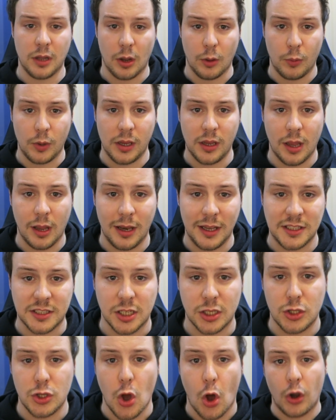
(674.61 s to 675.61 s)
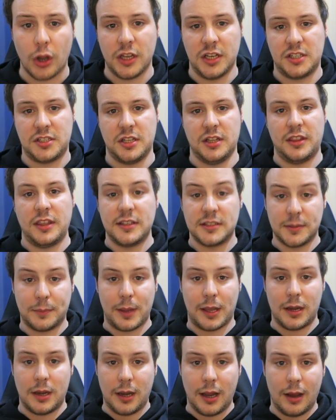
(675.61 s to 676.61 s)
we at least acknowledge that things are
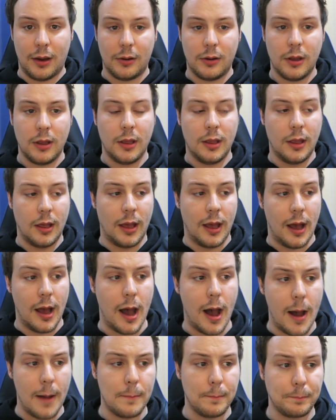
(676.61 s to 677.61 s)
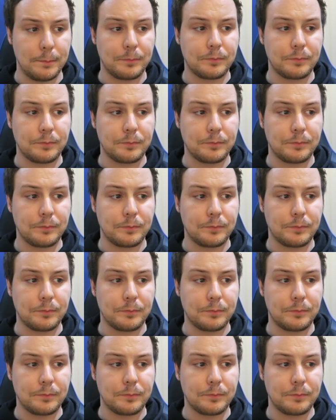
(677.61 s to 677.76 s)
better now.